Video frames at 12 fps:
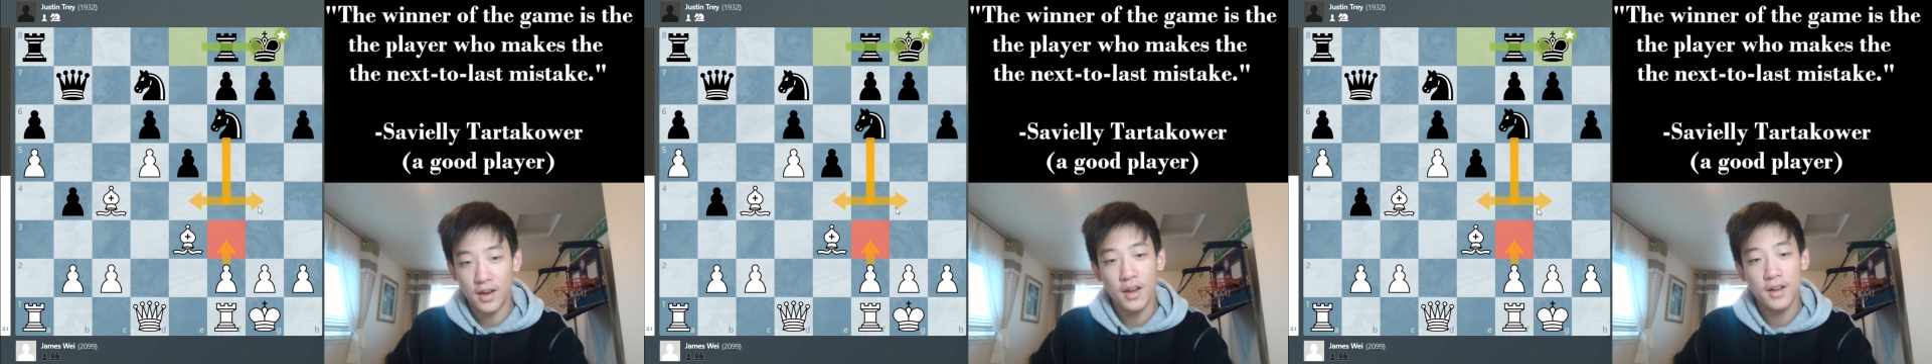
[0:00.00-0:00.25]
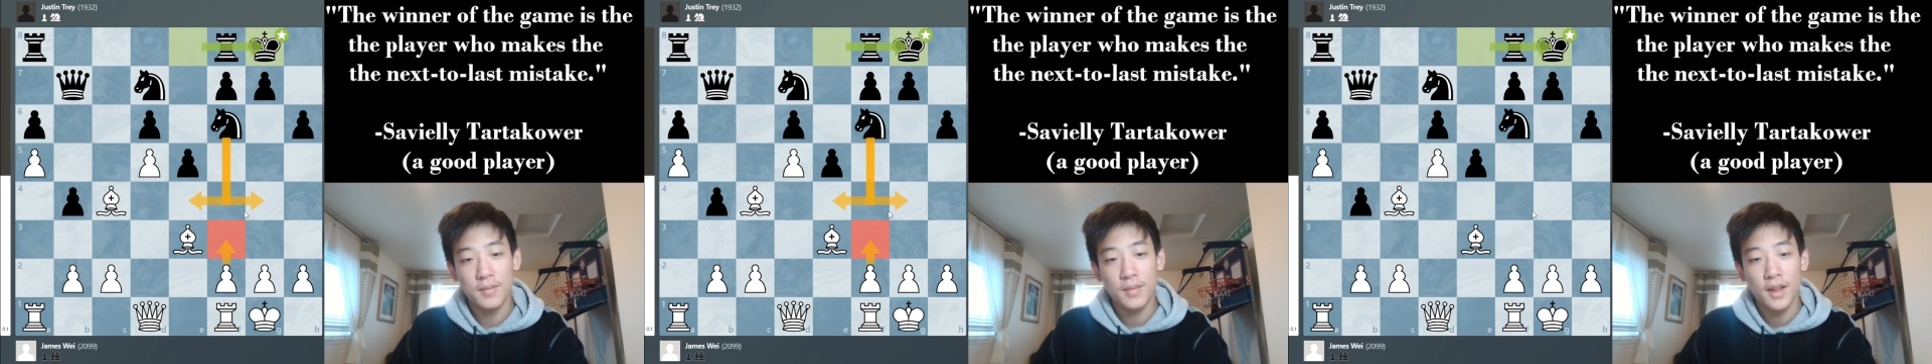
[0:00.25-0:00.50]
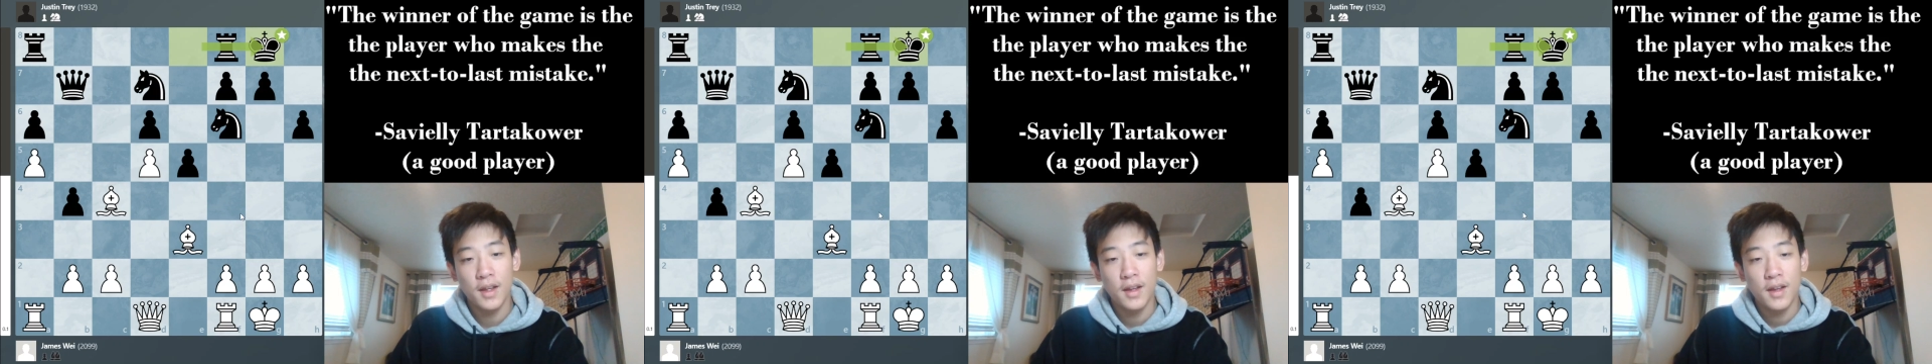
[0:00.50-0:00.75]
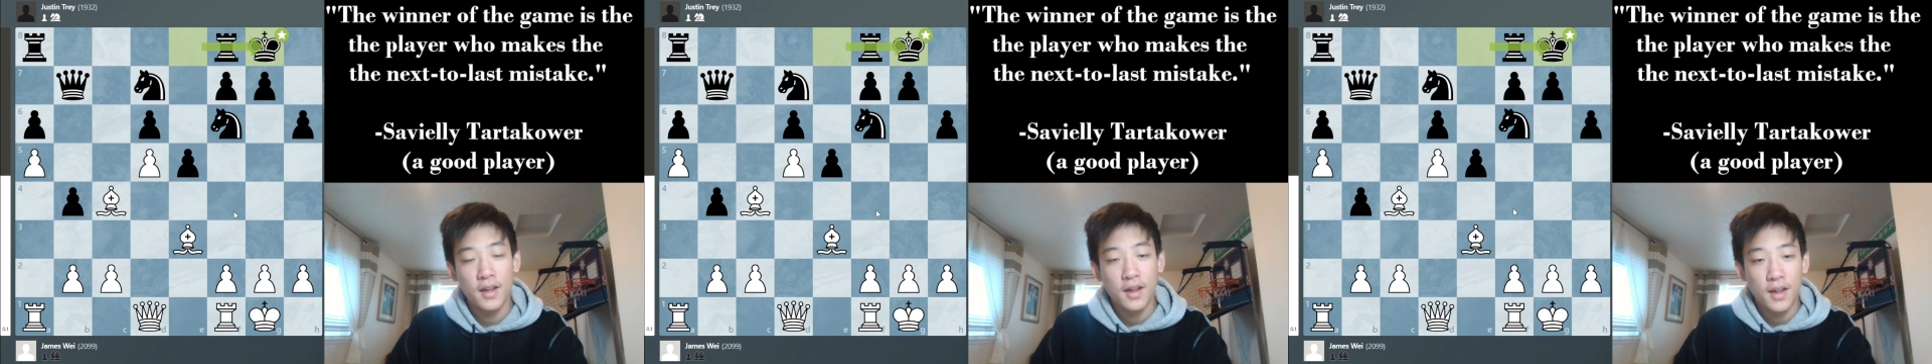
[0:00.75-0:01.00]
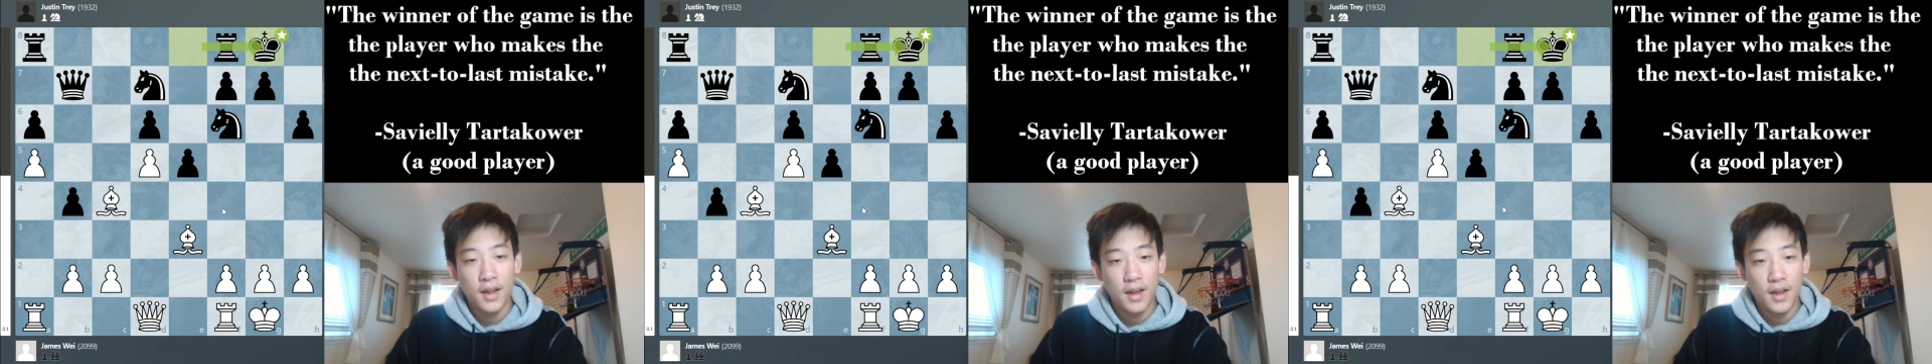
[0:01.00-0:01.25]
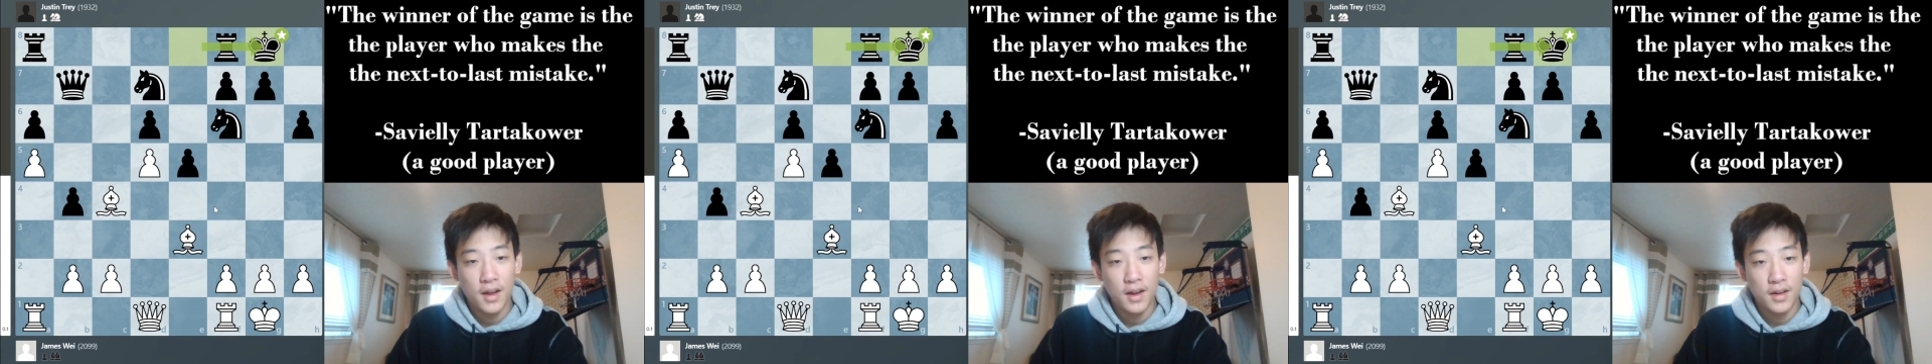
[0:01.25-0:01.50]
knight,
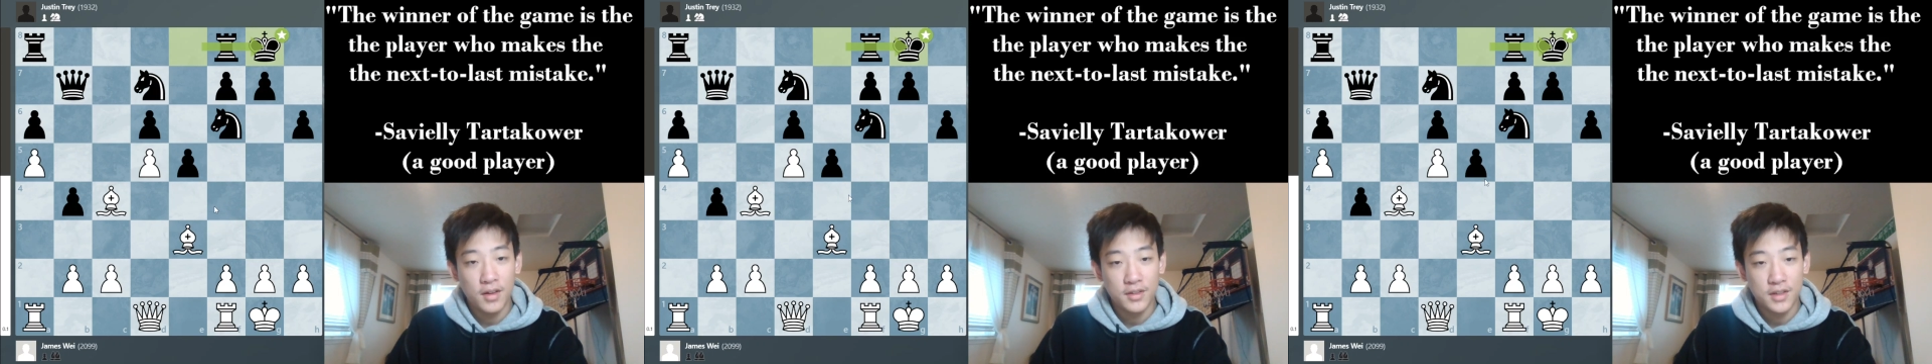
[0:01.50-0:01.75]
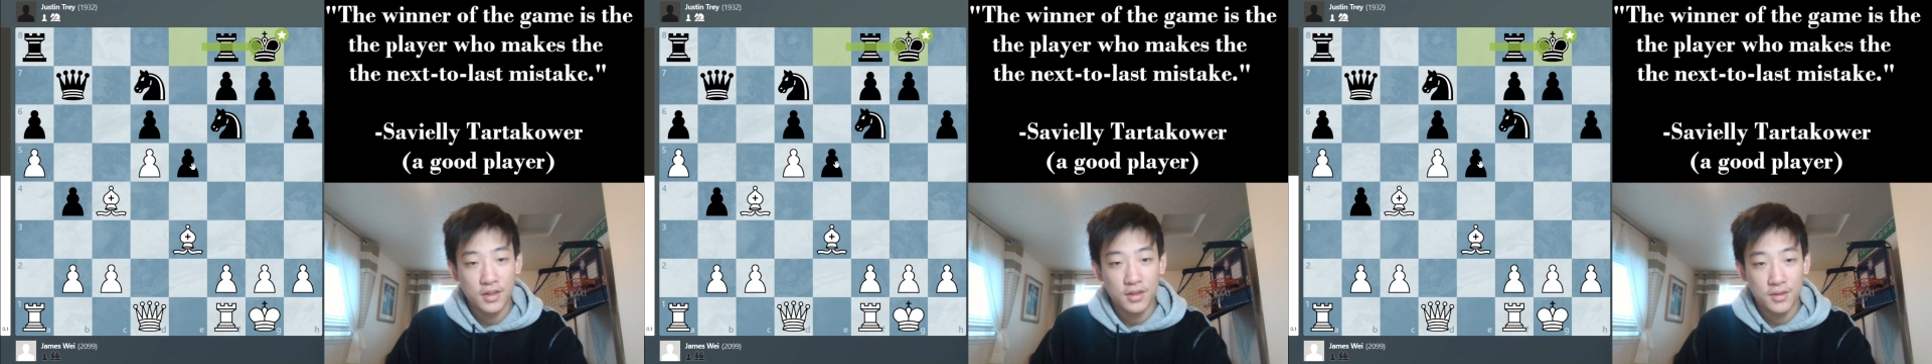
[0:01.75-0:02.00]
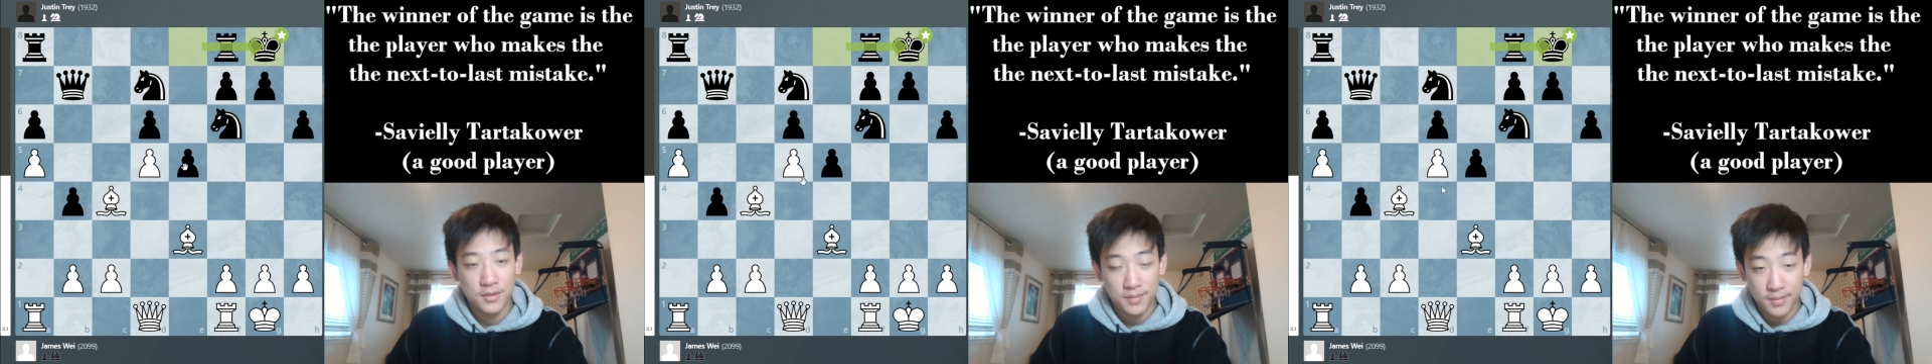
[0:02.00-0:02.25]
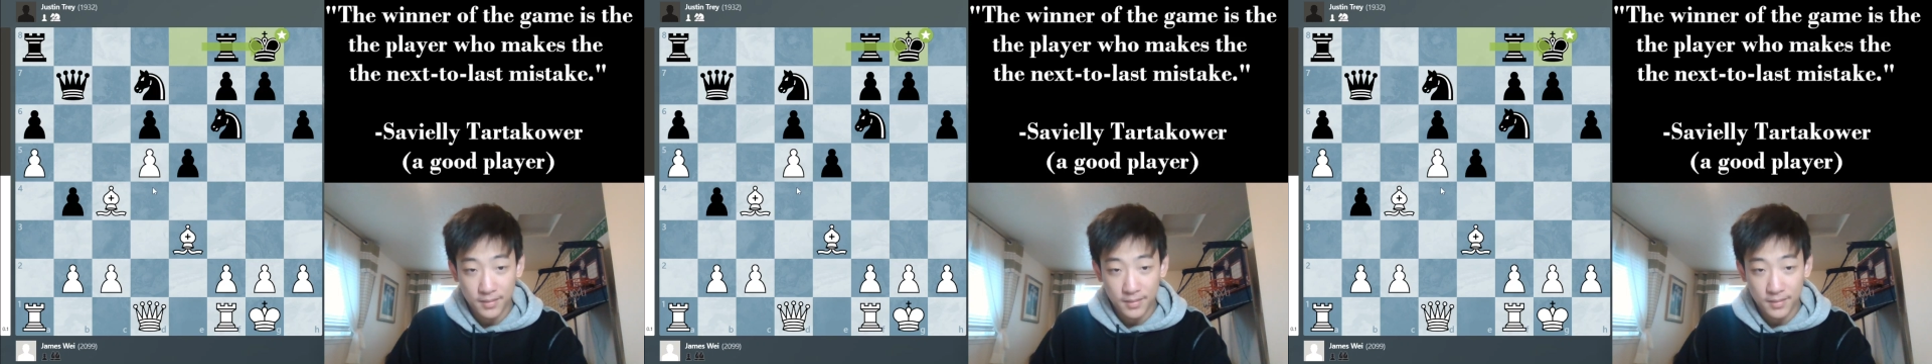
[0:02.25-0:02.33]
and also